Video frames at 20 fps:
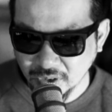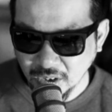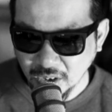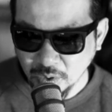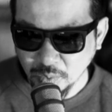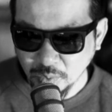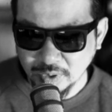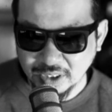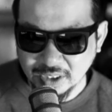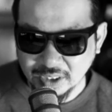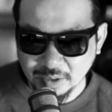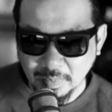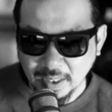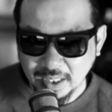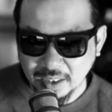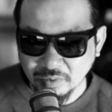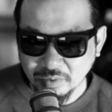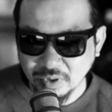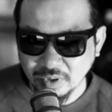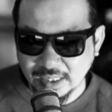which has
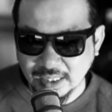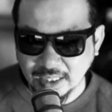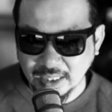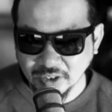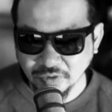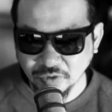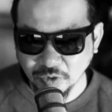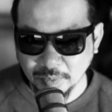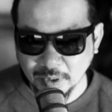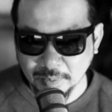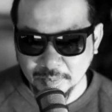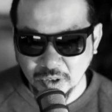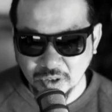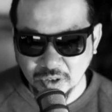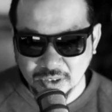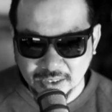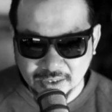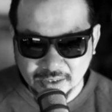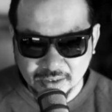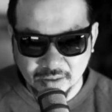made it really easy for me,
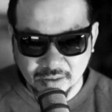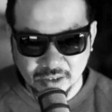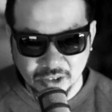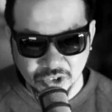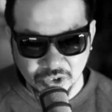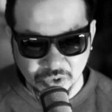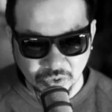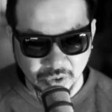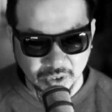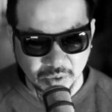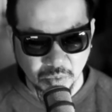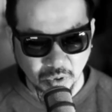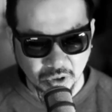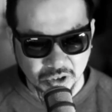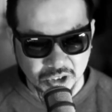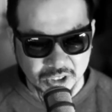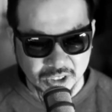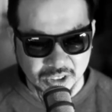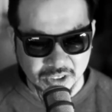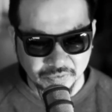because I still enjoy
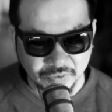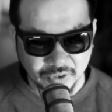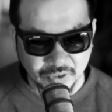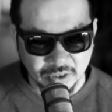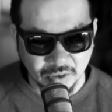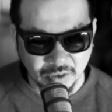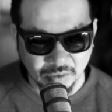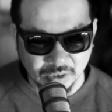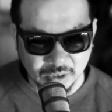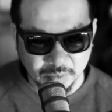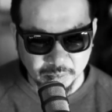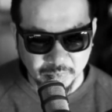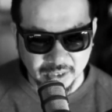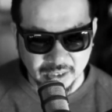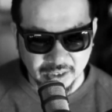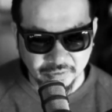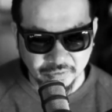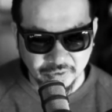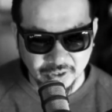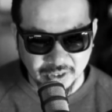watching his videos. But
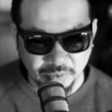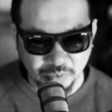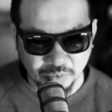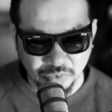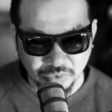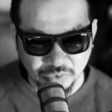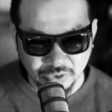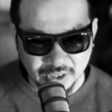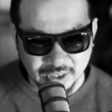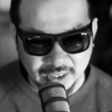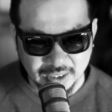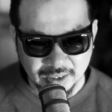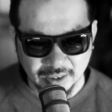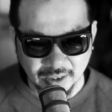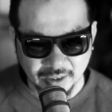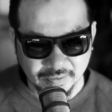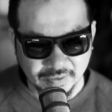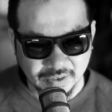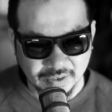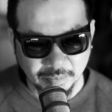if he really
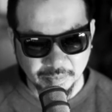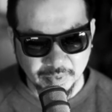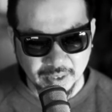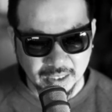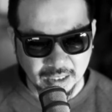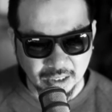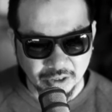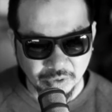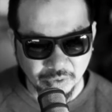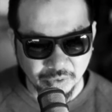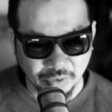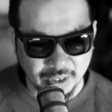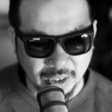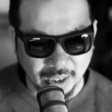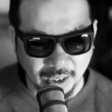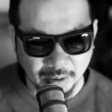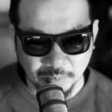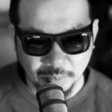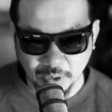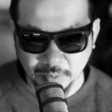loves something, I know that
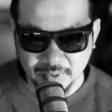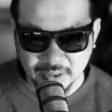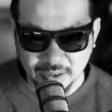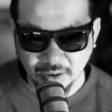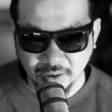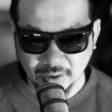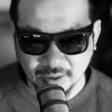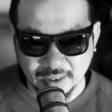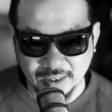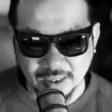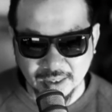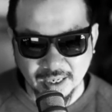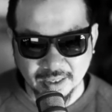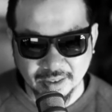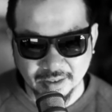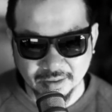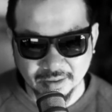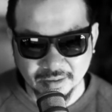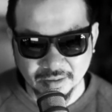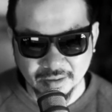I'm probably not going to
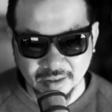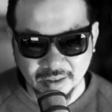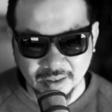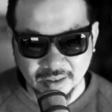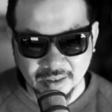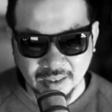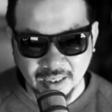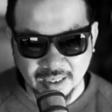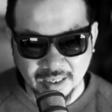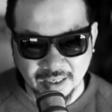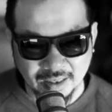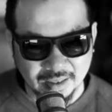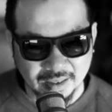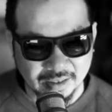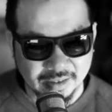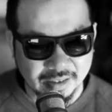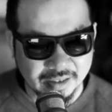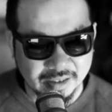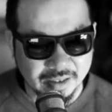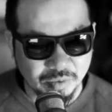like it. And I think
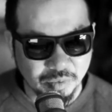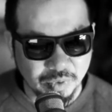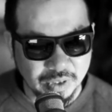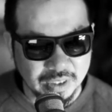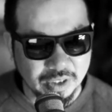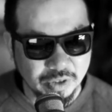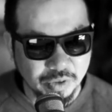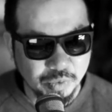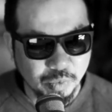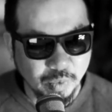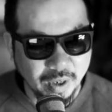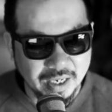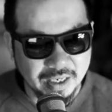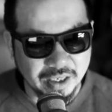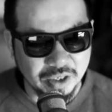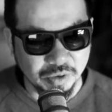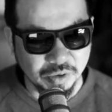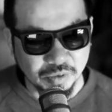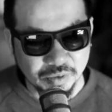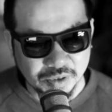it's just a really good way to
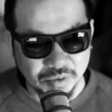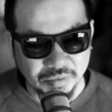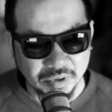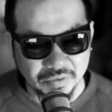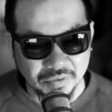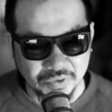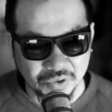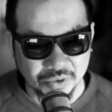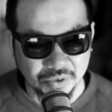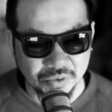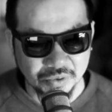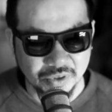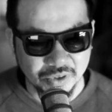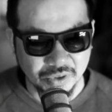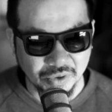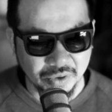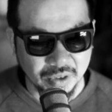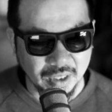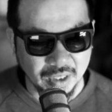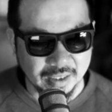use a review. You
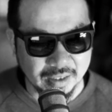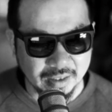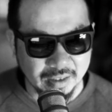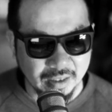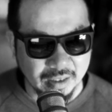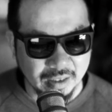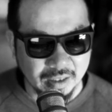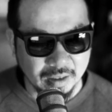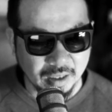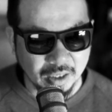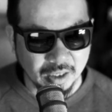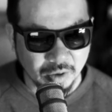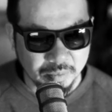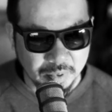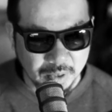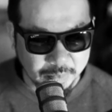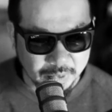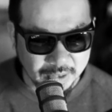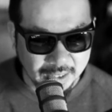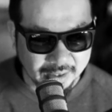know, like, a lot of
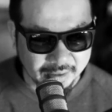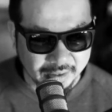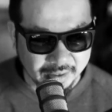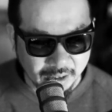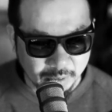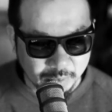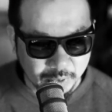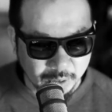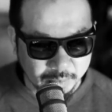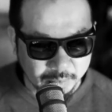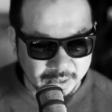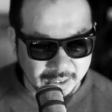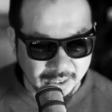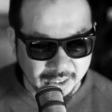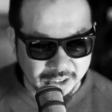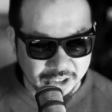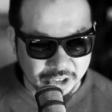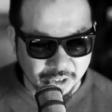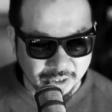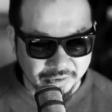people out there are probably
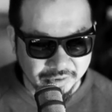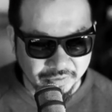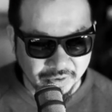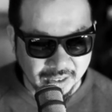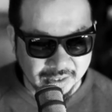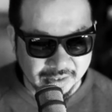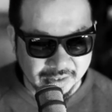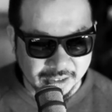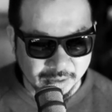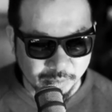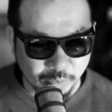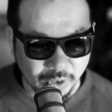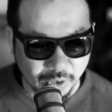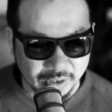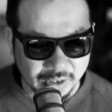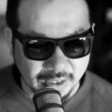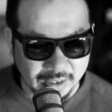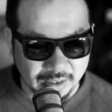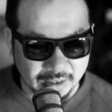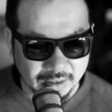like trying to find someone
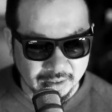that